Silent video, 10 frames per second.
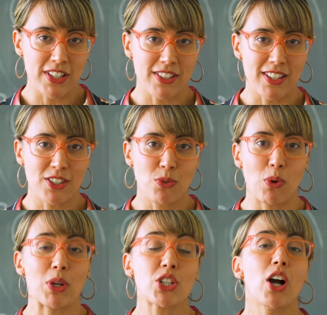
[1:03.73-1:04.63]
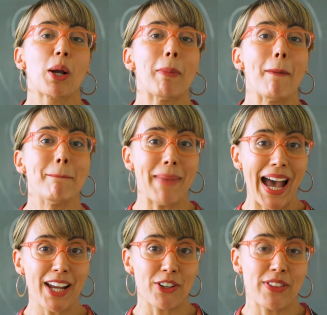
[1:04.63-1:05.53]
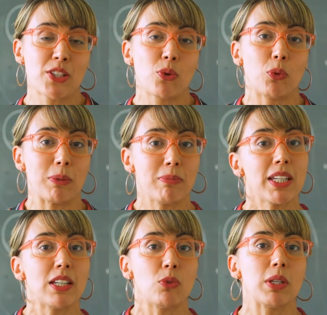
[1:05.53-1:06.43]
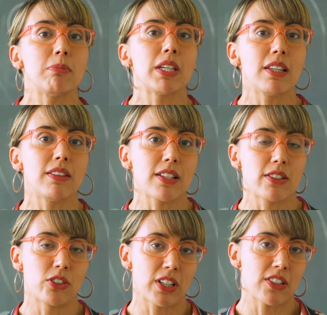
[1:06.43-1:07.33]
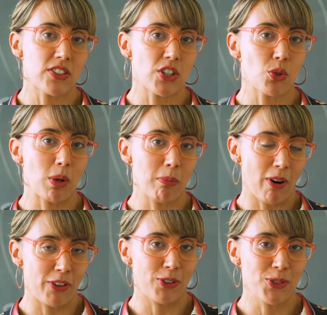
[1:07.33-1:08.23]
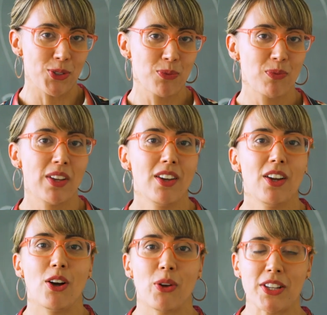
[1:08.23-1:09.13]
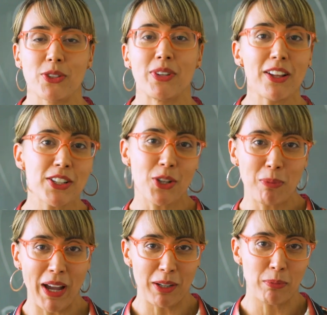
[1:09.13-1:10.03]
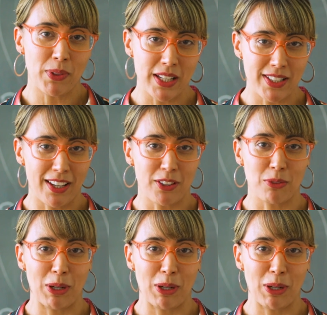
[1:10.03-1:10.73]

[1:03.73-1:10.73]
physicist, when we talk about matter, that's what we mean. We mean these little constituent particles. Okay, so now let's go back and put that together